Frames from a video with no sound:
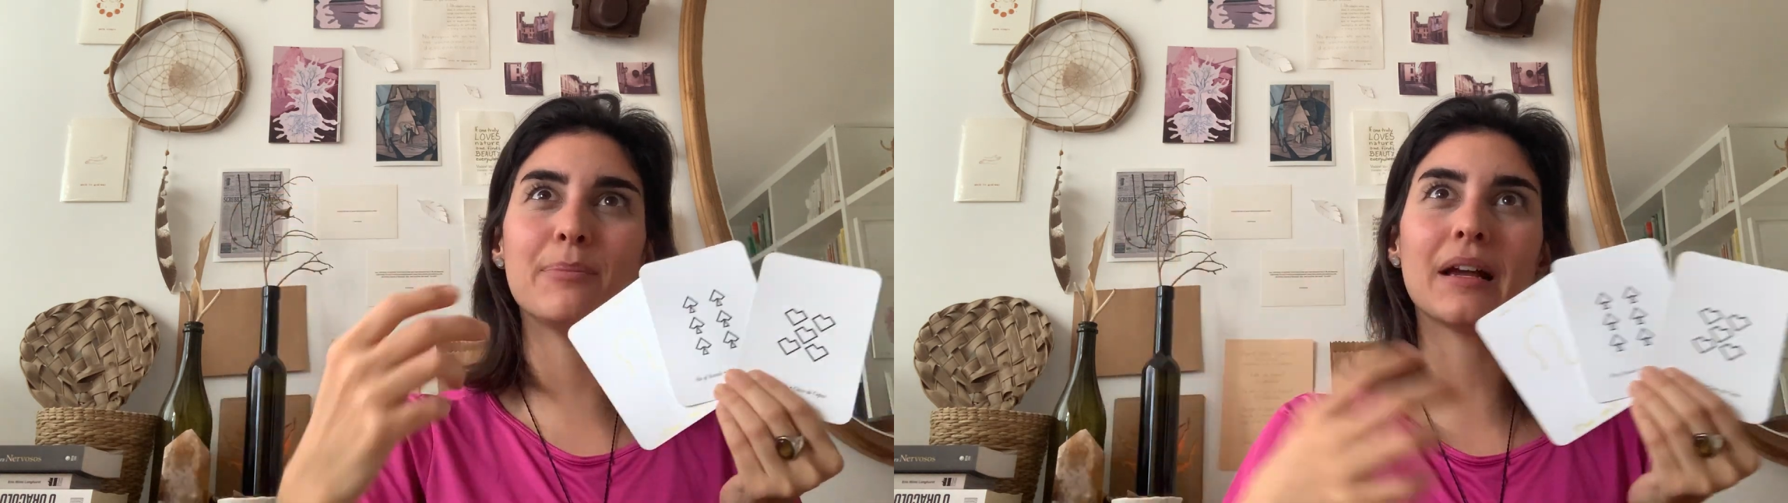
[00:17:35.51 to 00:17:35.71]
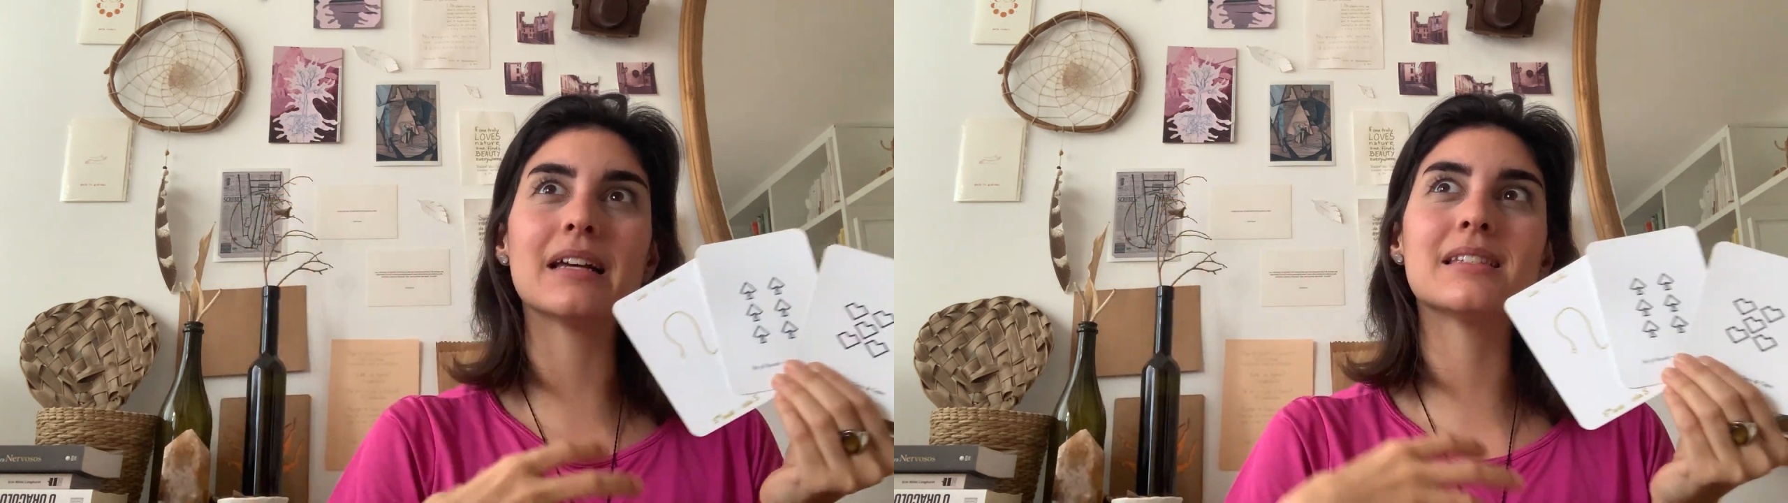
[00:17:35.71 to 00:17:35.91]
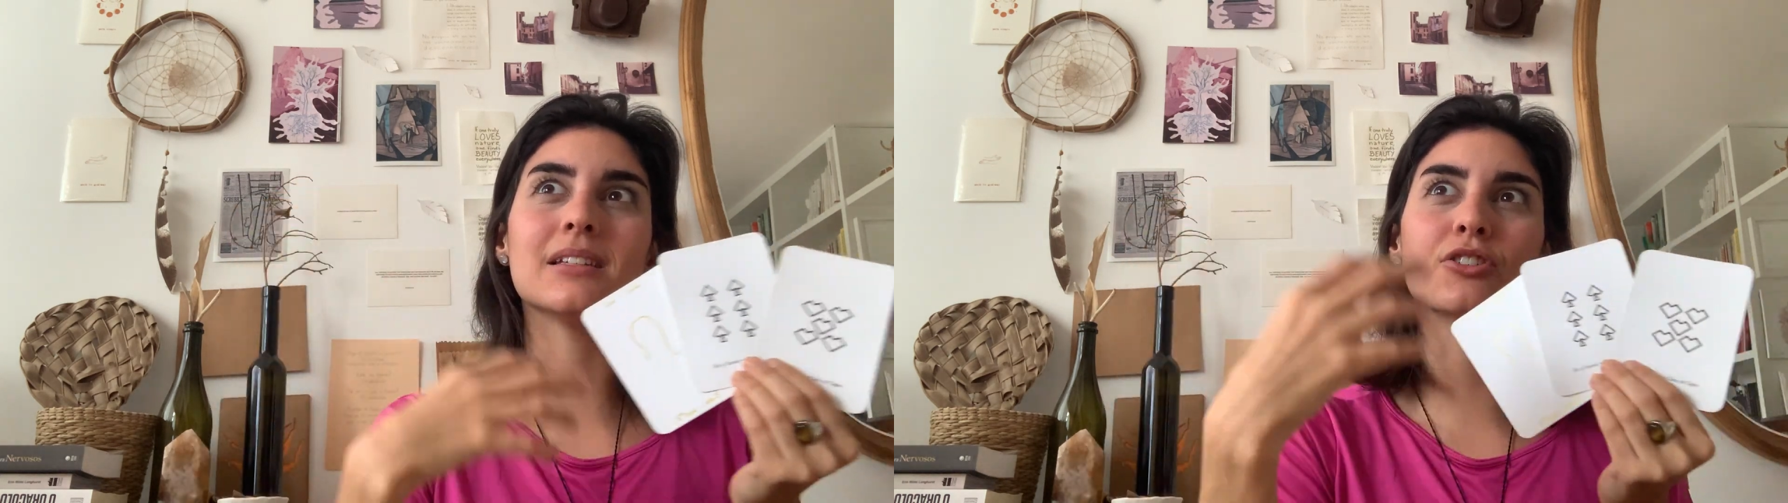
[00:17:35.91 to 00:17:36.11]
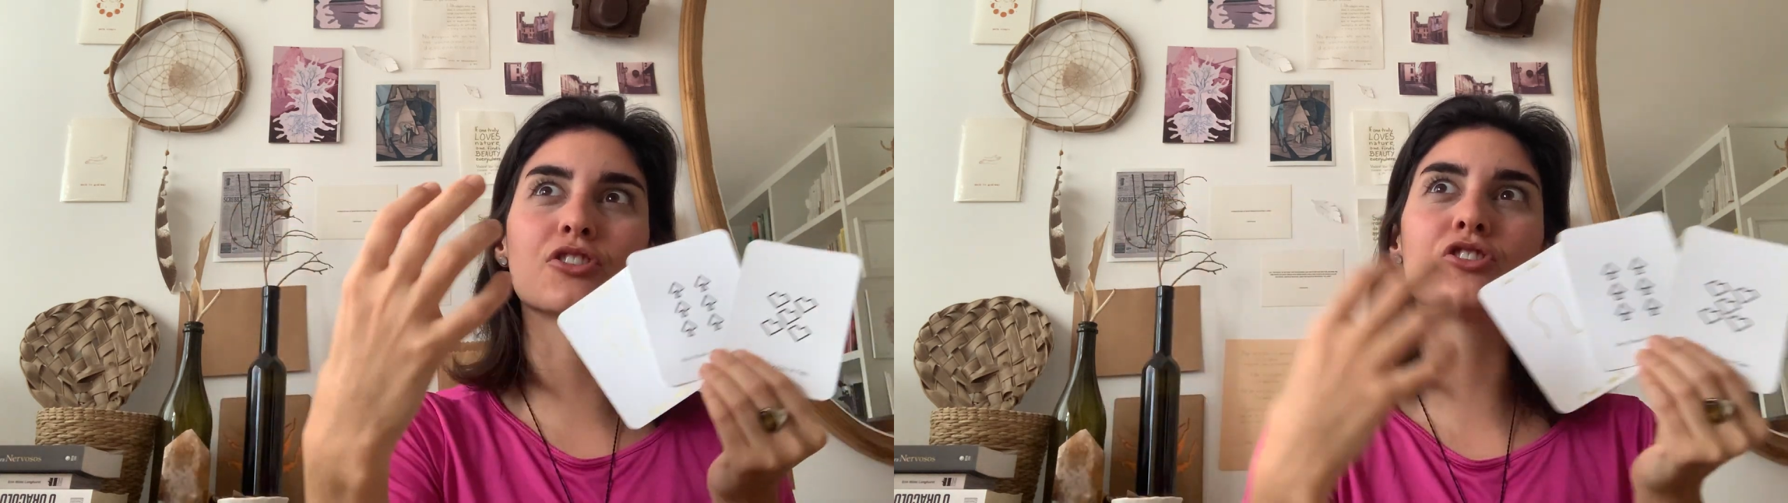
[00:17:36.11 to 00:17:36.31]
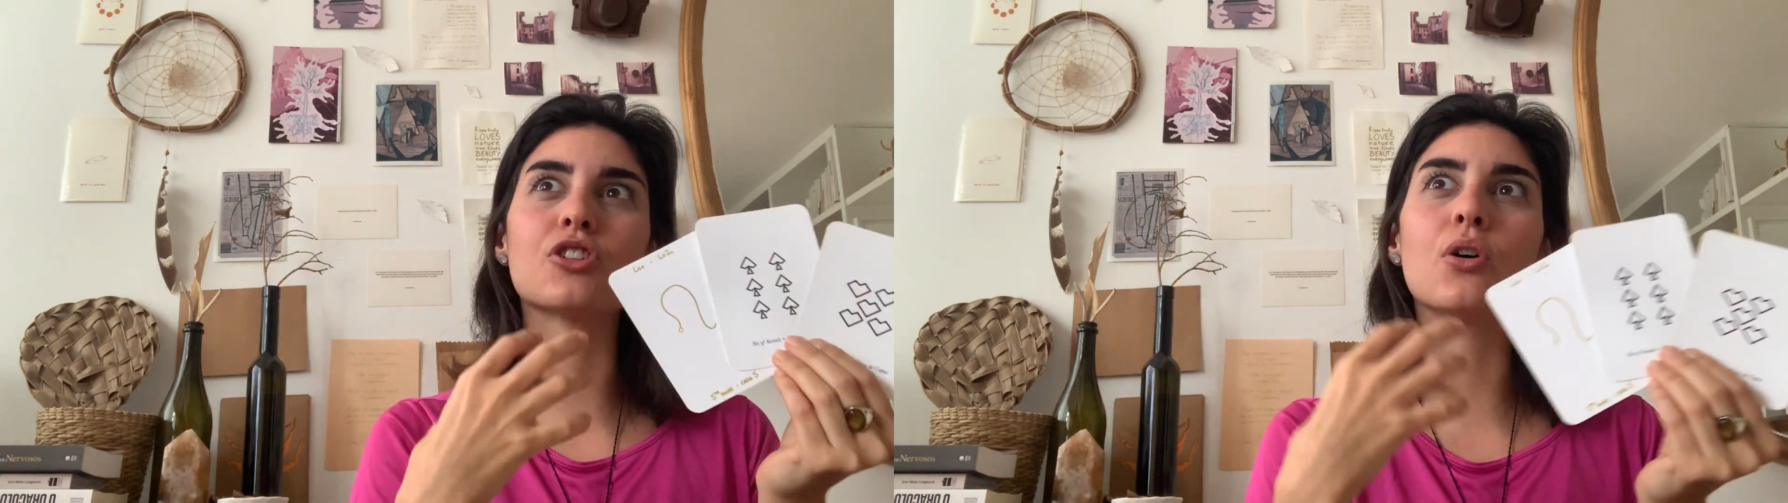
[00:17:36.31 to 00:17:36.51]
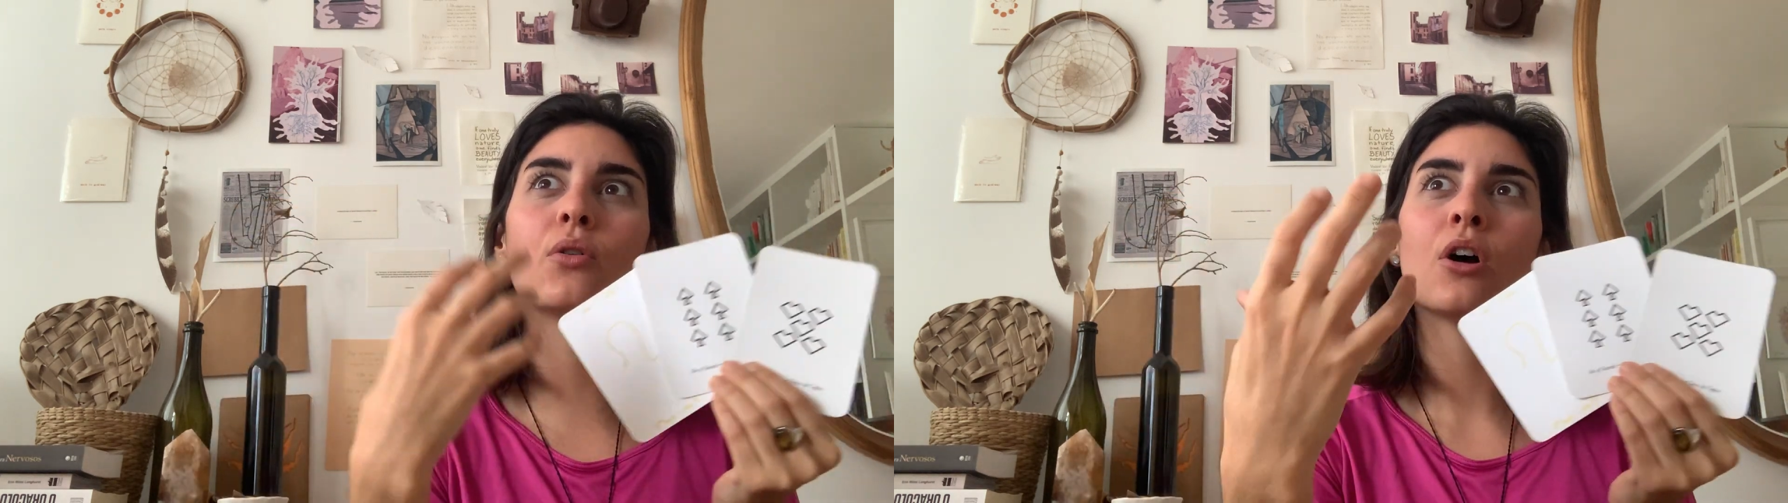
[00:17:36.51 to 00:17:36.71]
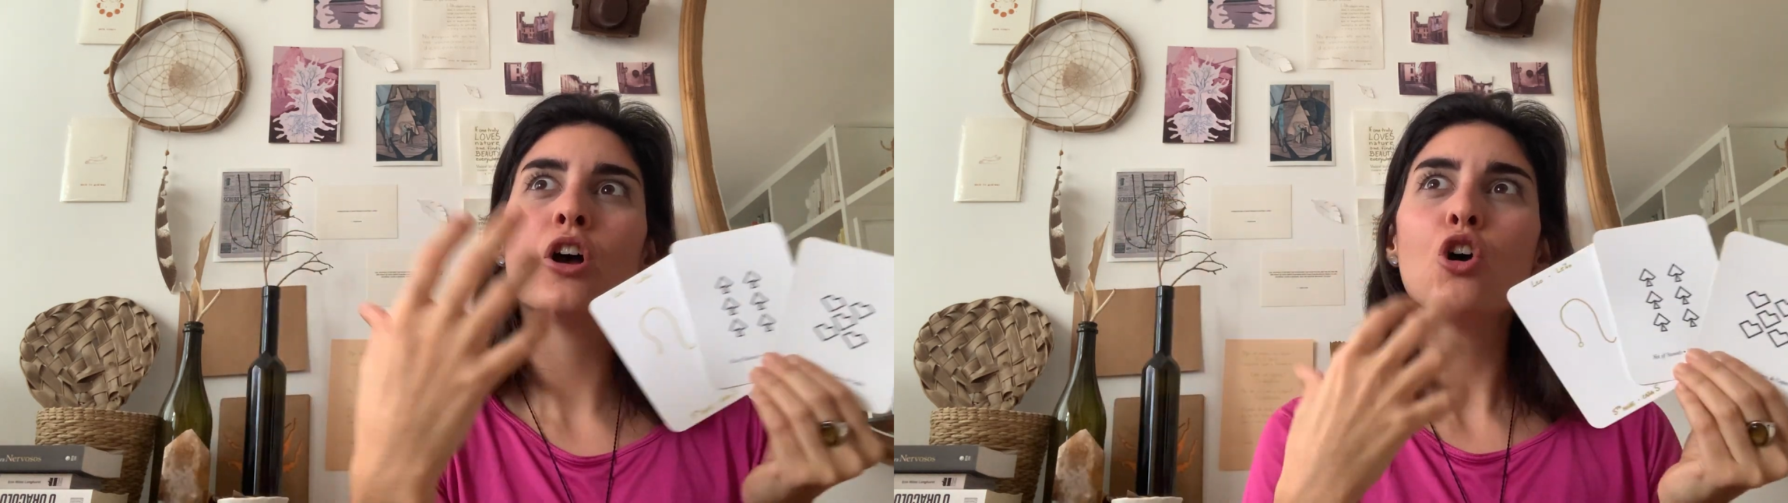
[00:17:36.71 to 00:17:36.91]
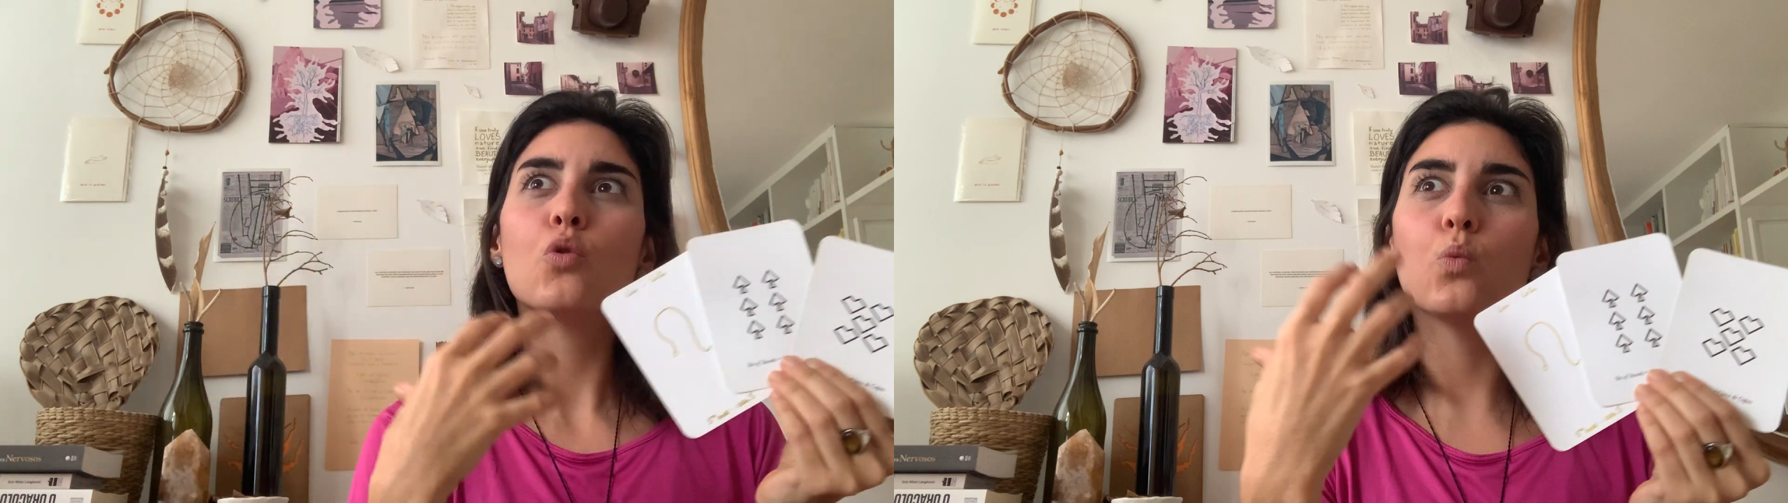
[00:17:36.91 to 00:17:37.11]
Because you're so
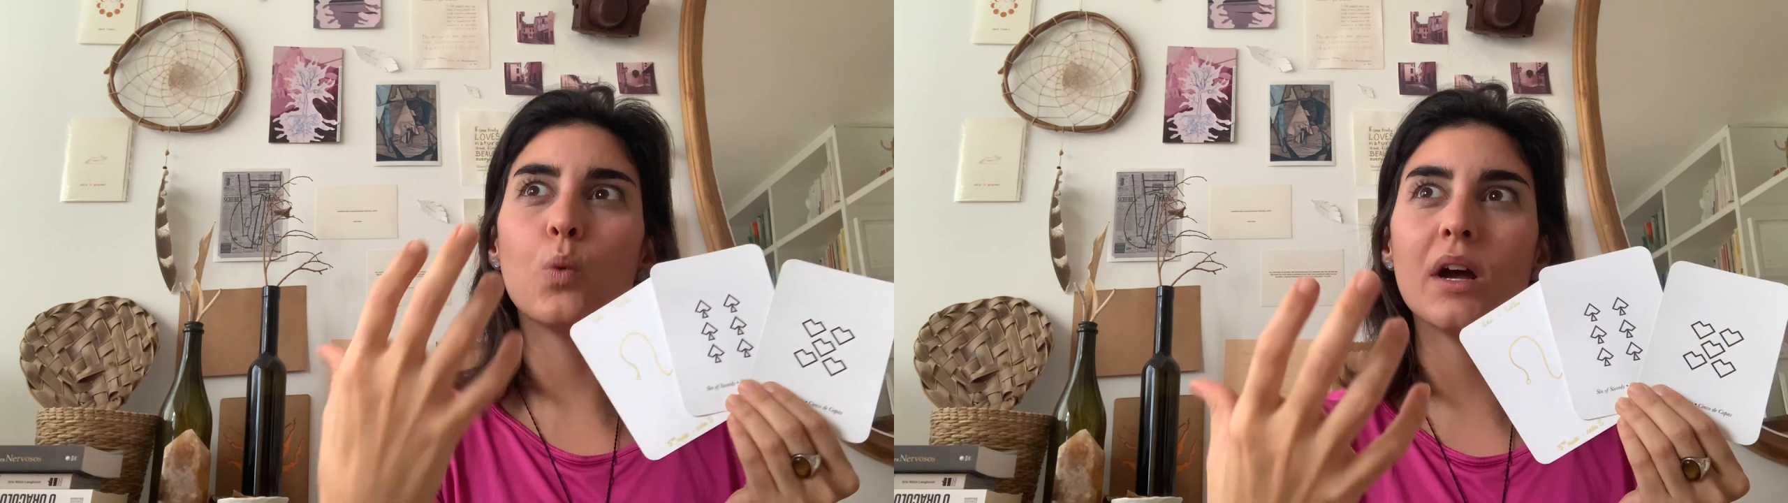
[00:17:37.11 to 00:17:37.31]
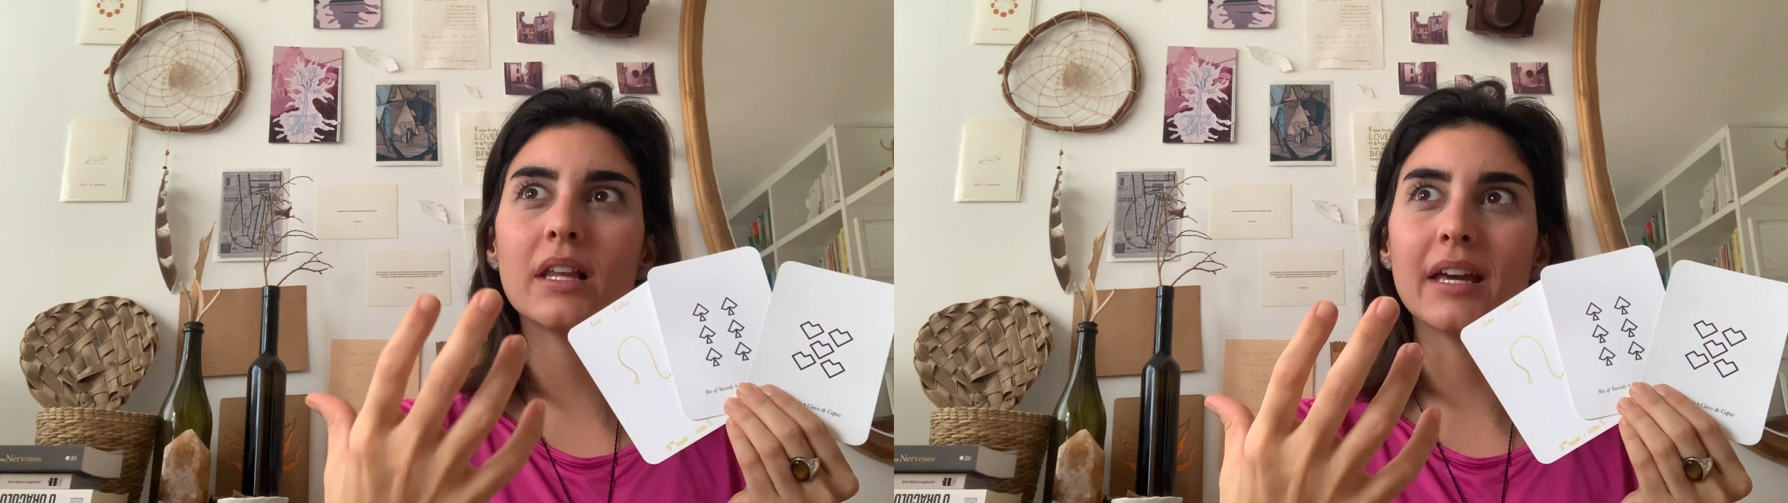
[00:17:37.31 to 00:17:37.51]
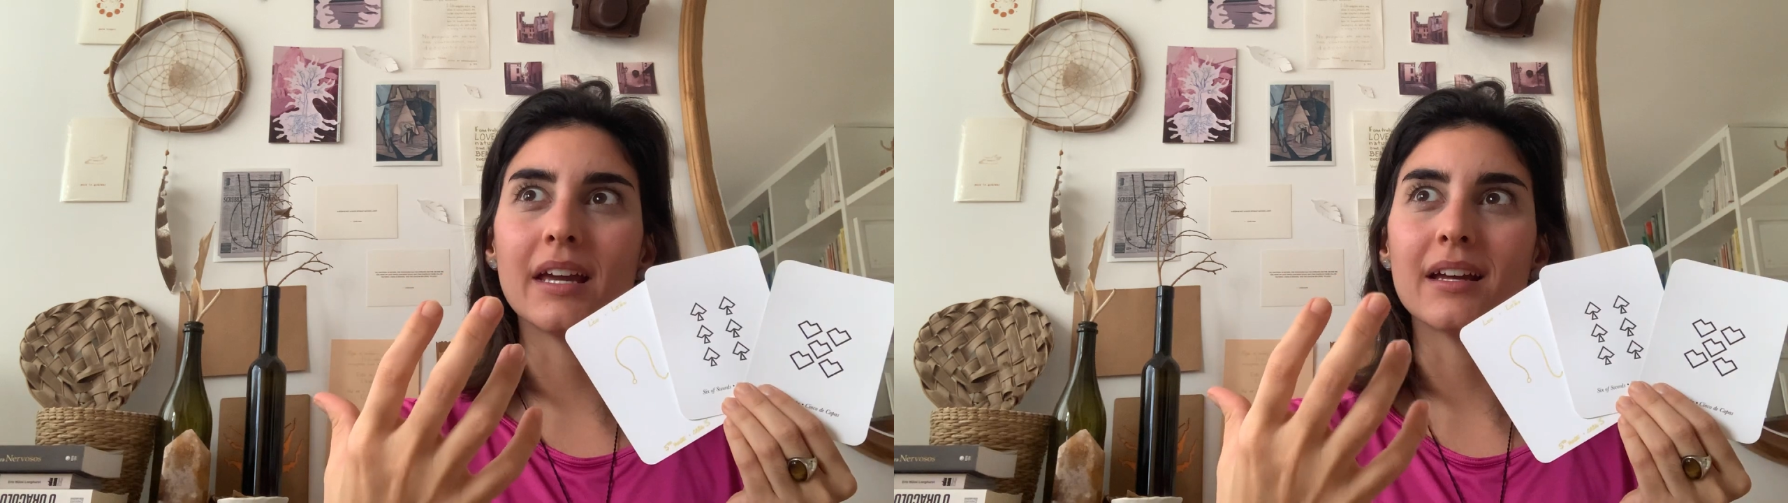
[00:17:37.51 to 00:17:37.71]
willing.